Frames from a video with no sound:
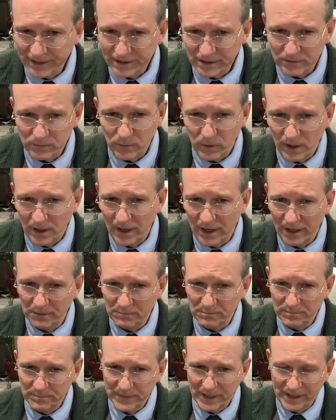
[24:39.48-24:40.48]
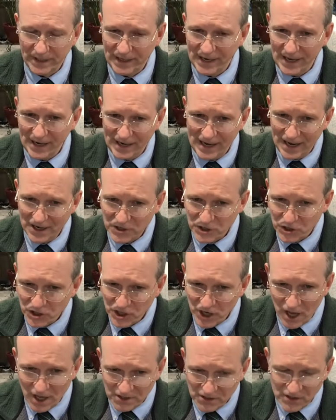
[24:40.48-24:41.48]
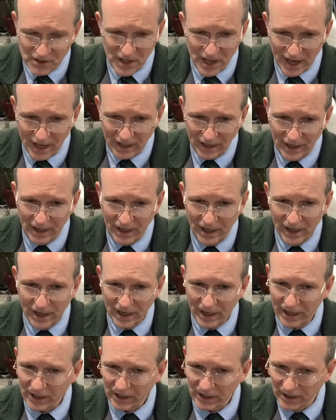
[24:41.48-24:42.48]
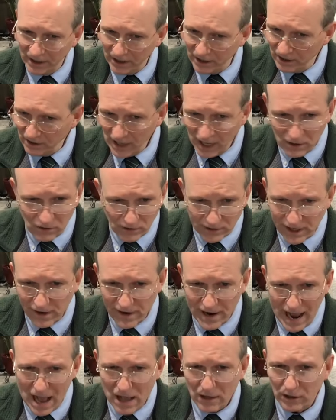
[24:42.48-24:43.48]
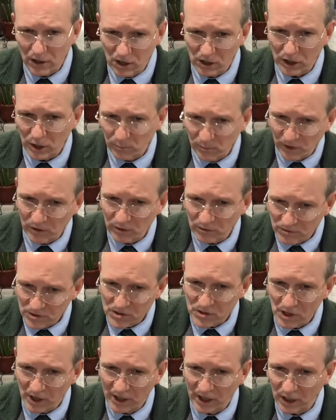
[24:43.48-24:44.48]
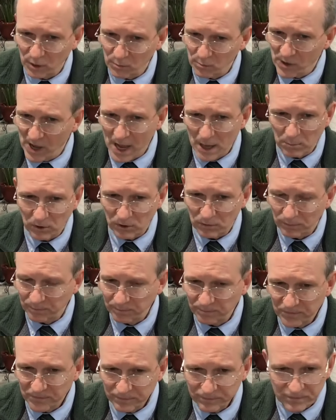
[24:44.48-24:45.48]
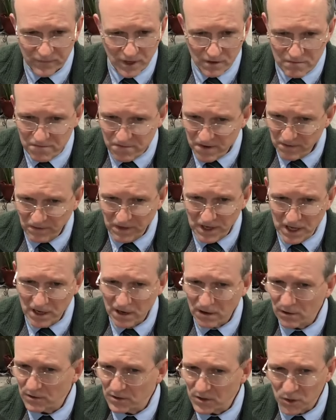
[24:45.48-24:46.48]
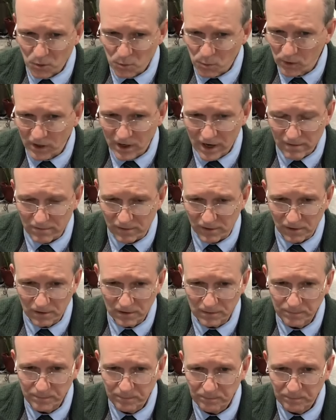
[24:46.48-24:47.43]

it's just that, I don't care how long you've been studying the Bible, 50 years or whatever,